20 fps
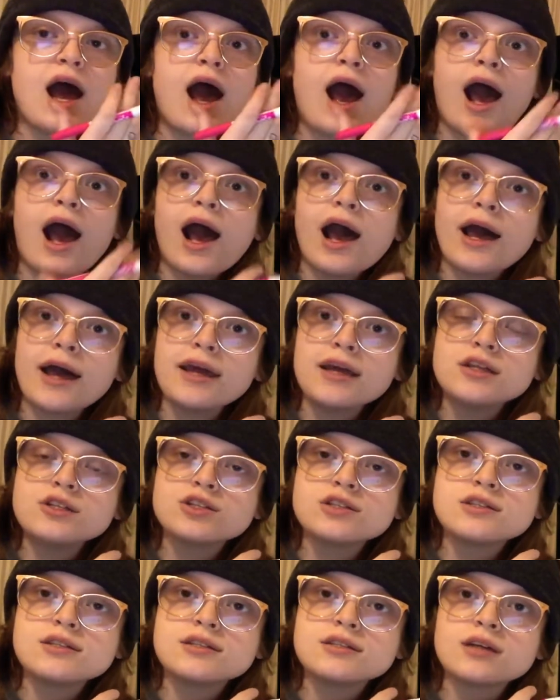I
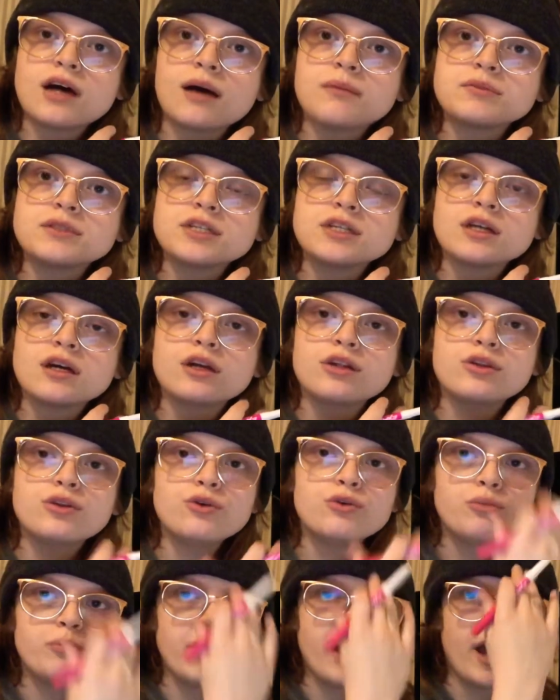just adopted a
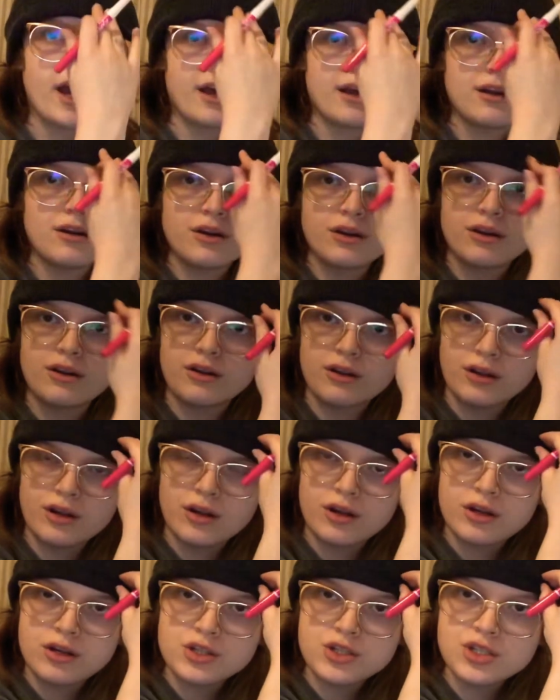new pet.
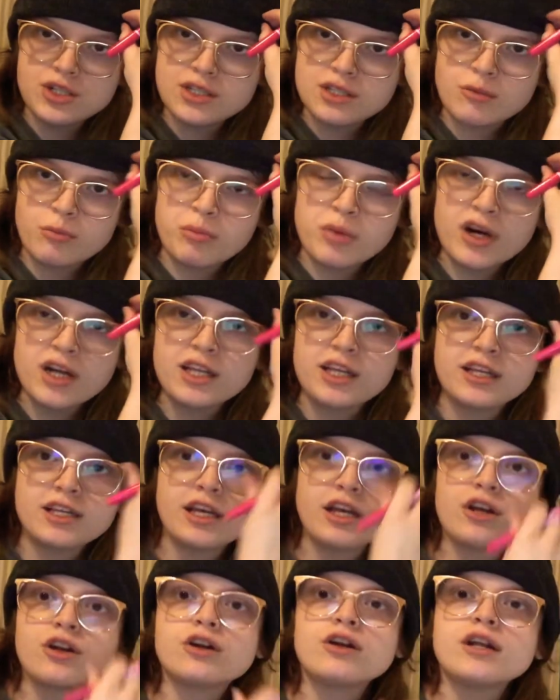She's a bunny
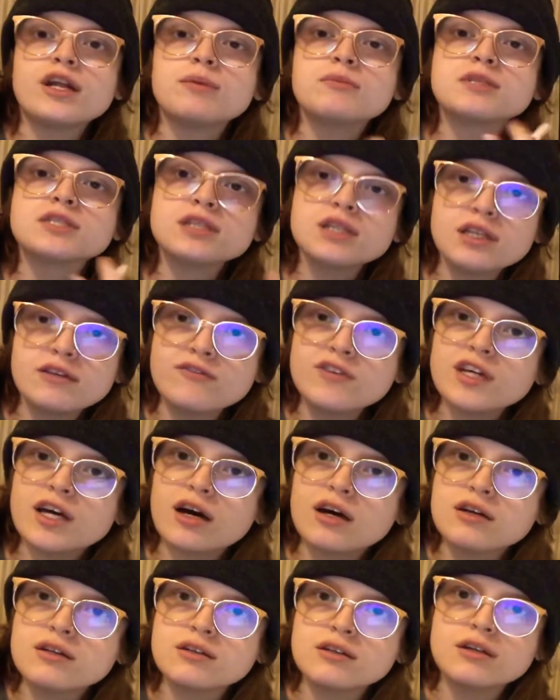and her name is Olivia.
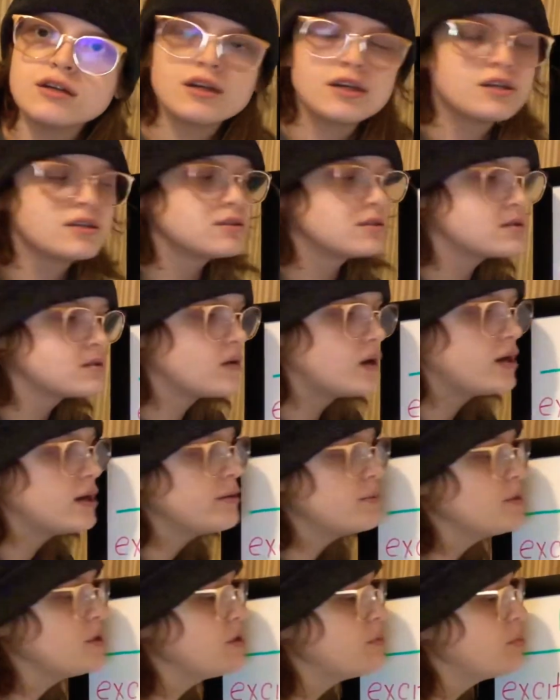So
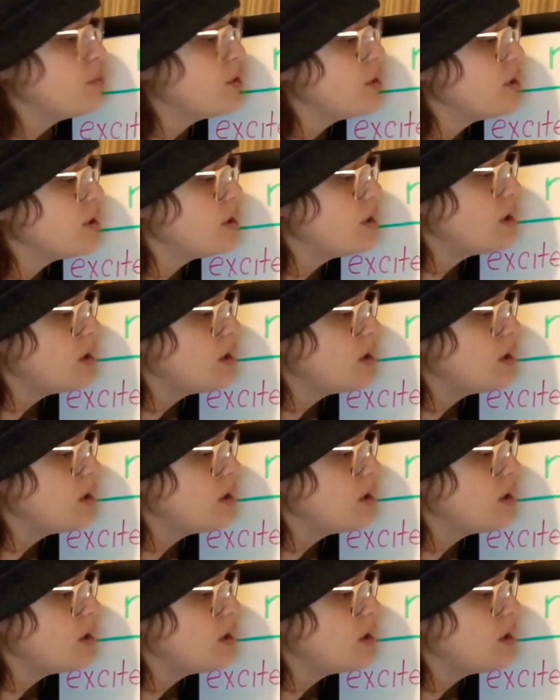I'm gonna put,